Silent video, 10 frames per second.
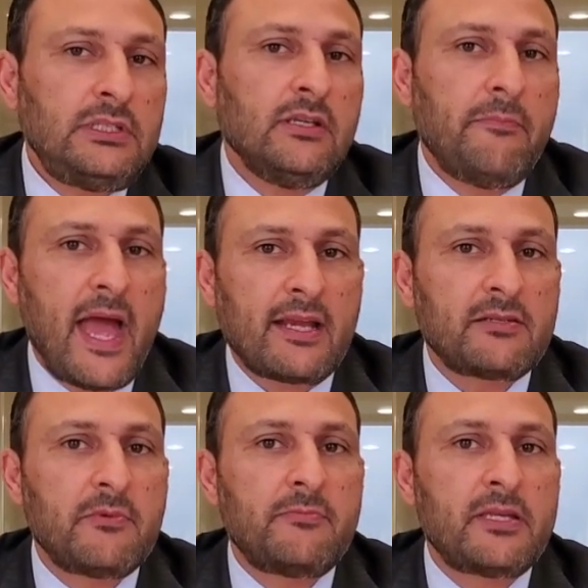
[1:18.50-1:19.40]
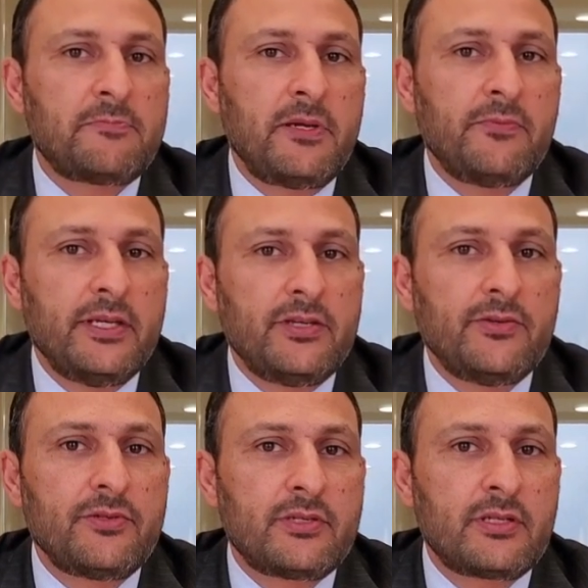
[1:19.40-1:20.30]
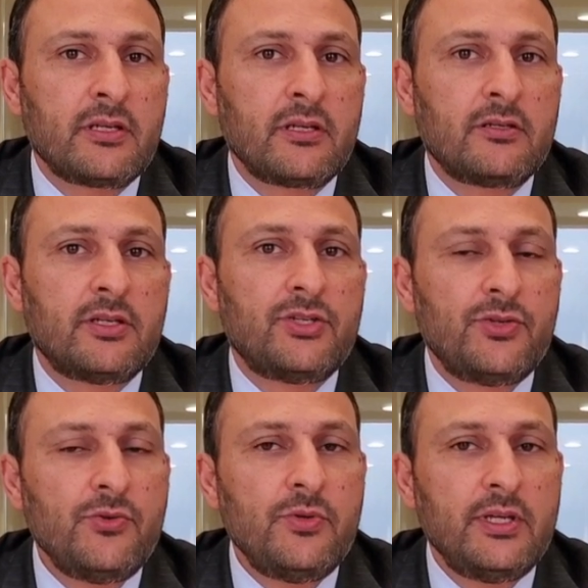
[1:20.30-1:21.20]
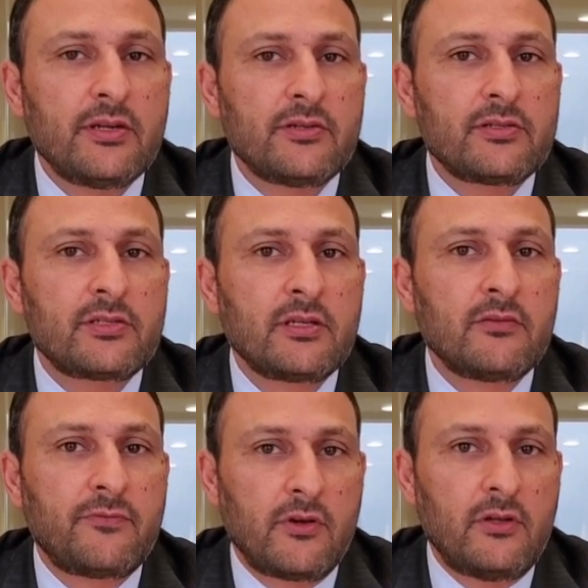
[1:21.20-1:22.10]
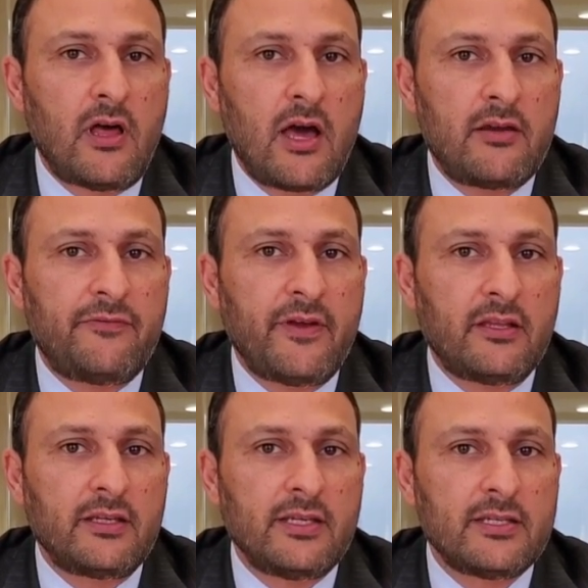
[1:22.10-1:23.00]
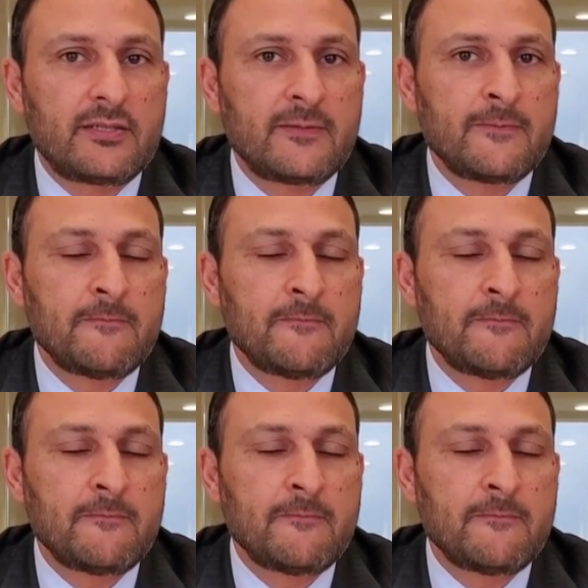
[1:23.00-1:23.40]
the maximum has been reduced to 2 years for a lot of felonies.